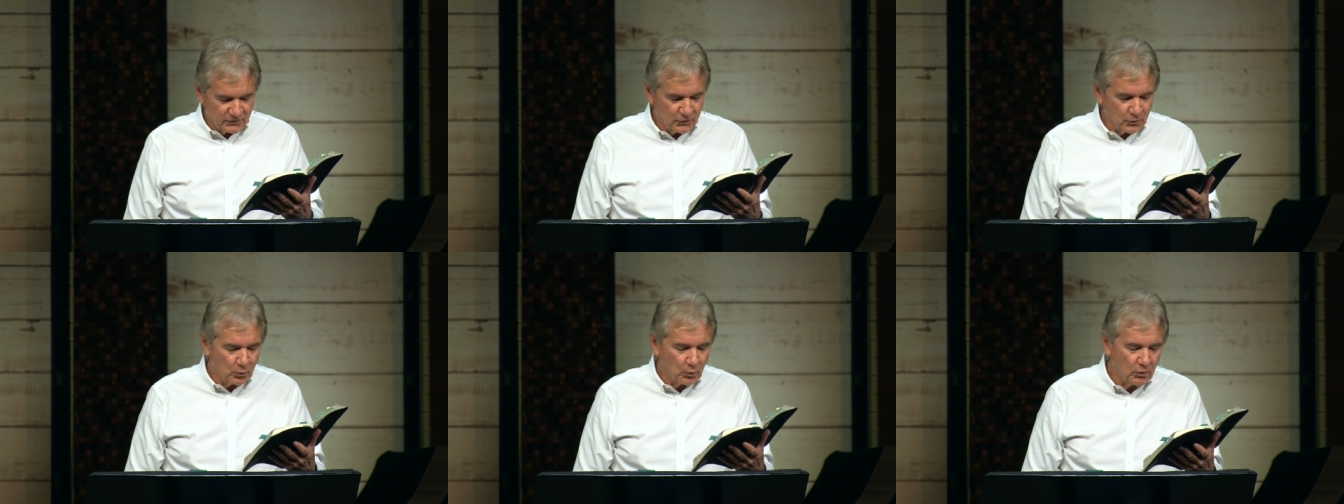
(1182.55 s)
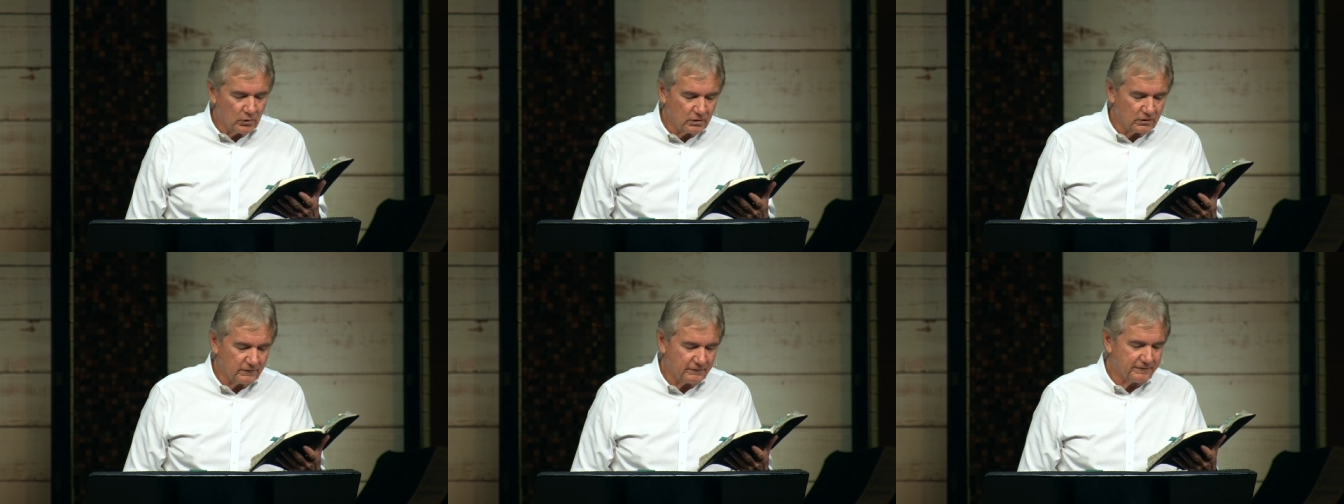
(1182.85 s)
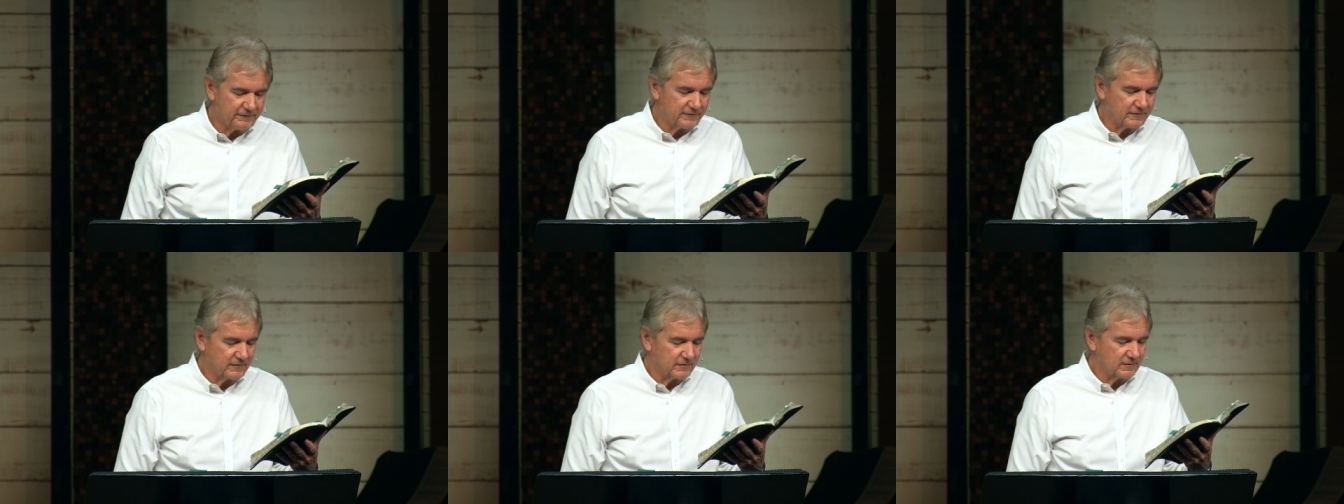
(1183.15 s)
The
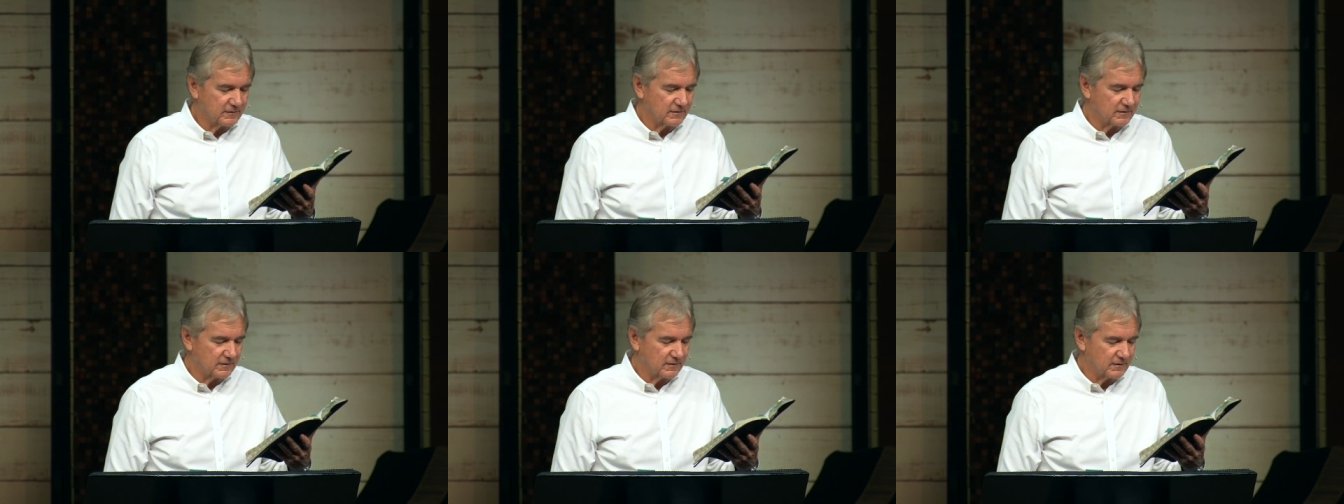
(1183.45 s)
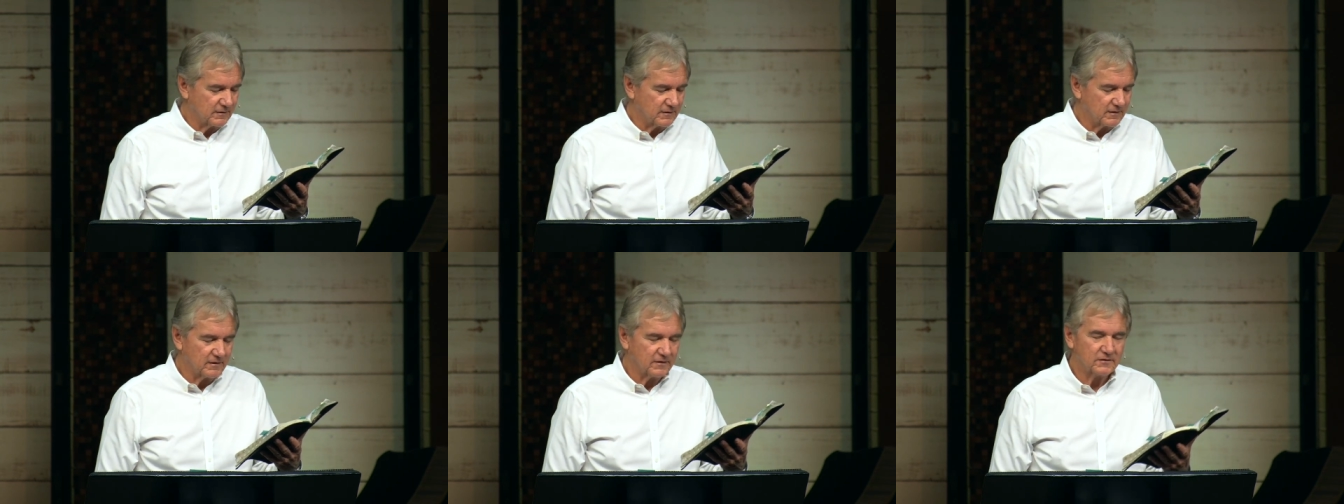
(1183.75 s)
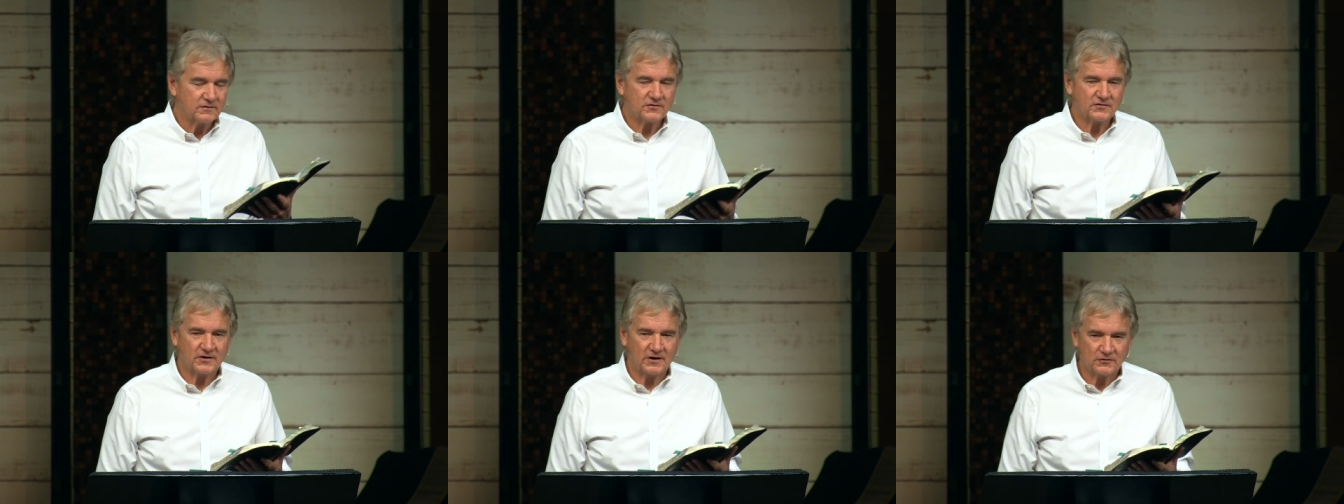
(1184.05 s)
wolf
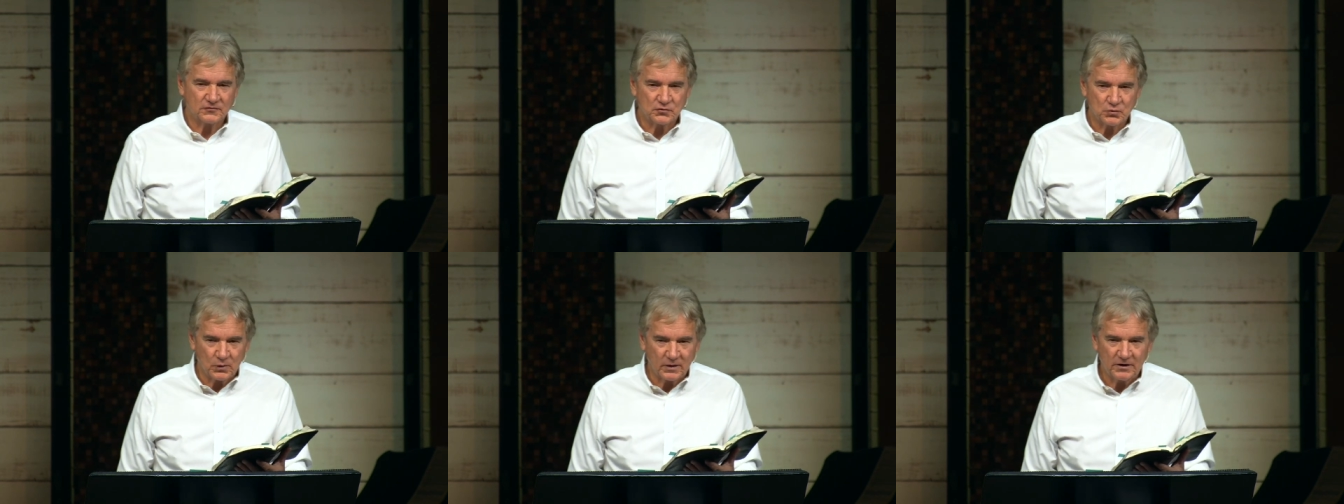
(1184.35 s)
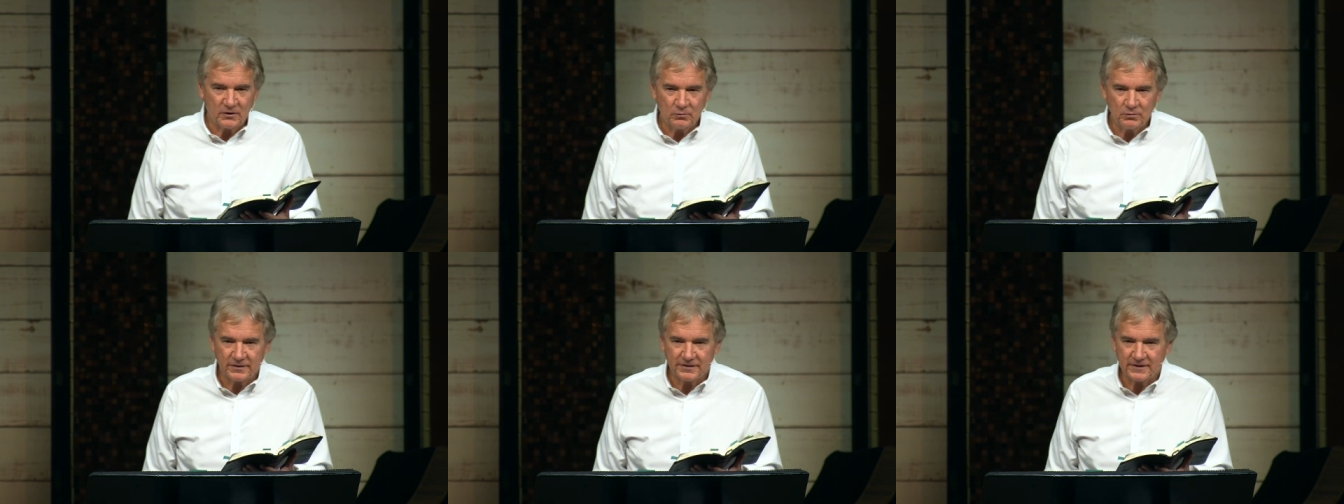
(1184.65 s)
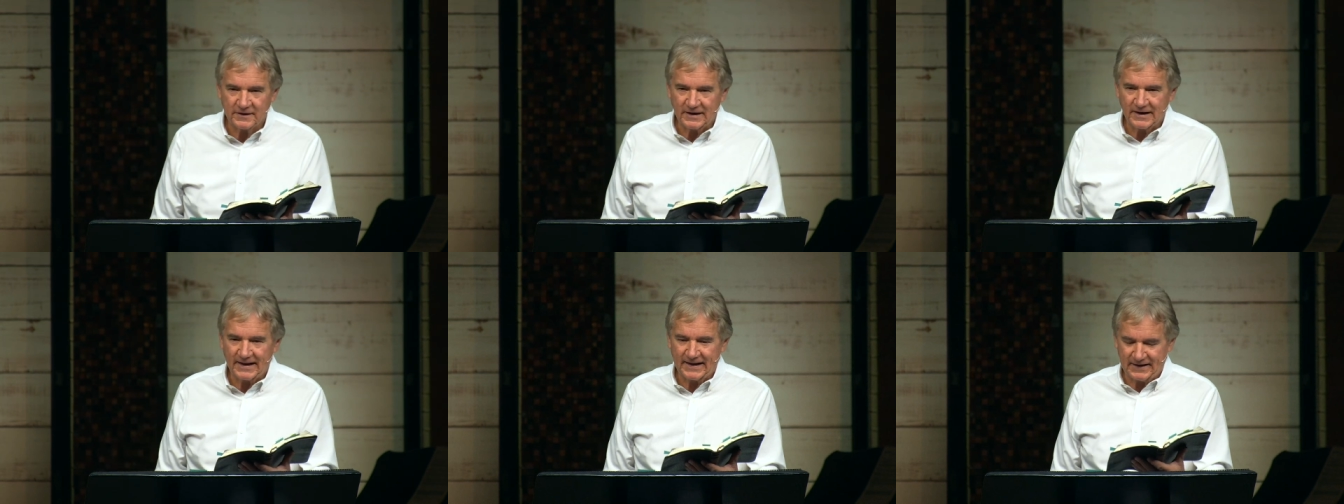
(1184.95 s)
shall dwell with
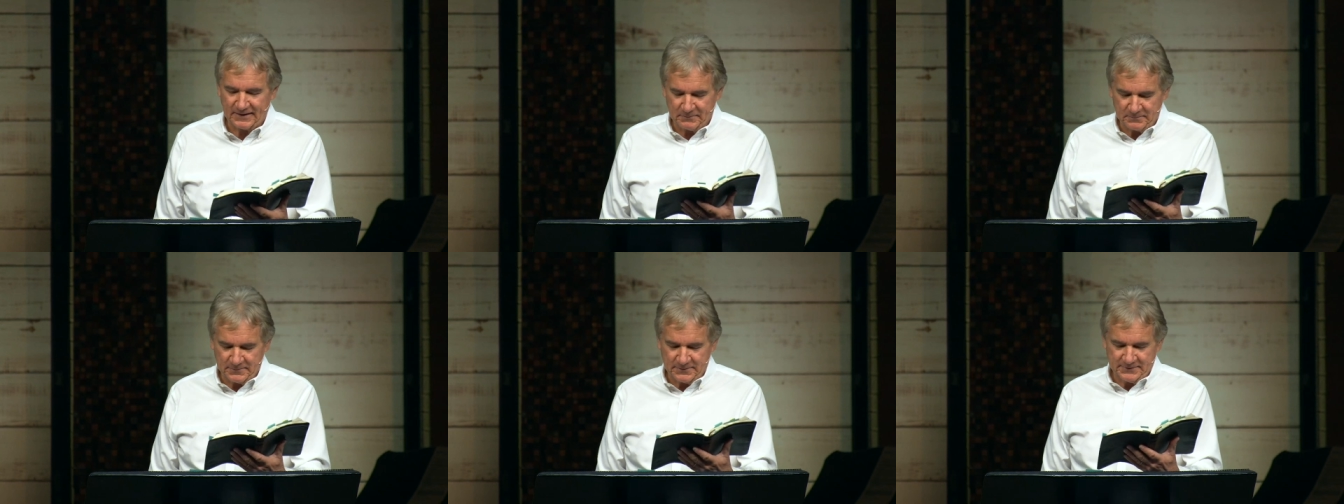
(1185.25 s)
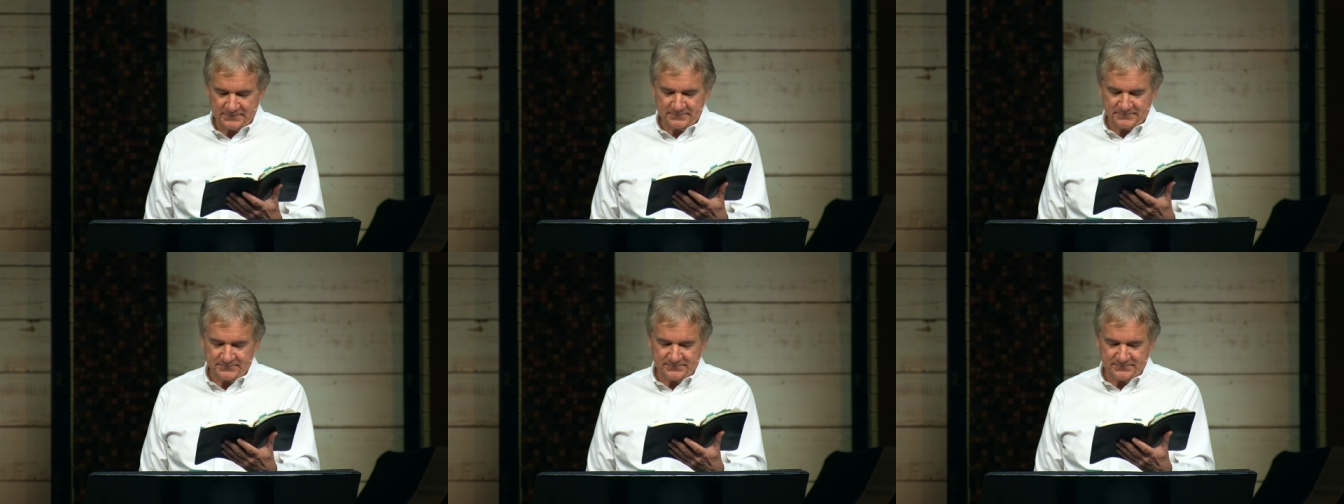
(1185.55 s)
the lamb